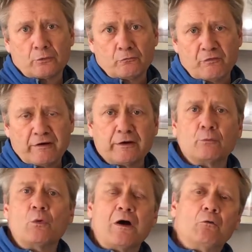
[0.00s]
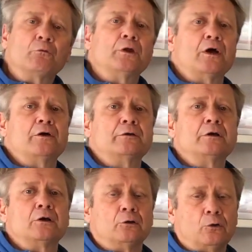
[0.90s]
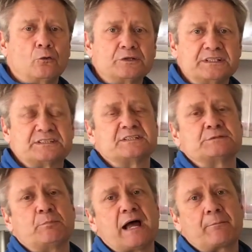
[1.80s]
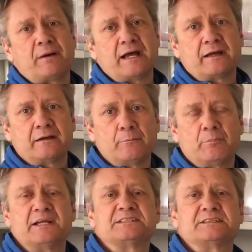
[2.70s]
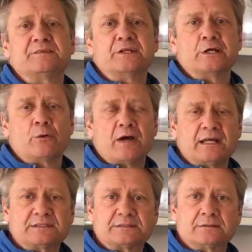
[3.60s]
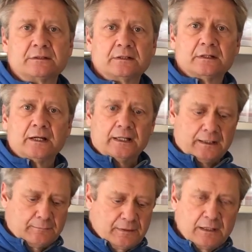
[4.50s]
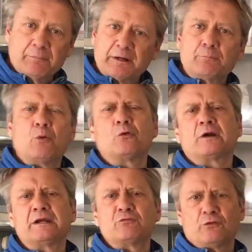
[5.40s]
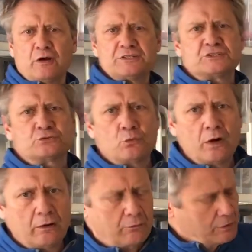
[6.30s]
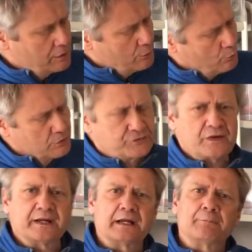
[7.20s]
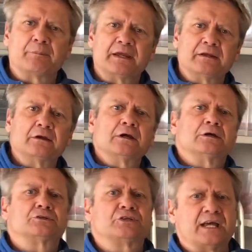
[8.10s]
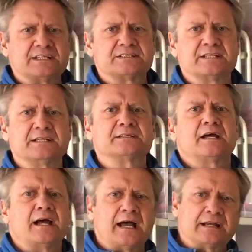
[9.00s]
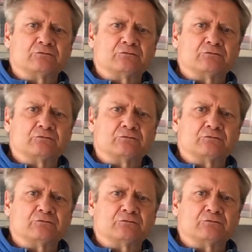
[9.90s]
very well-known long-distance backpacker based in the US. But importantly for us as well was that it had been tested and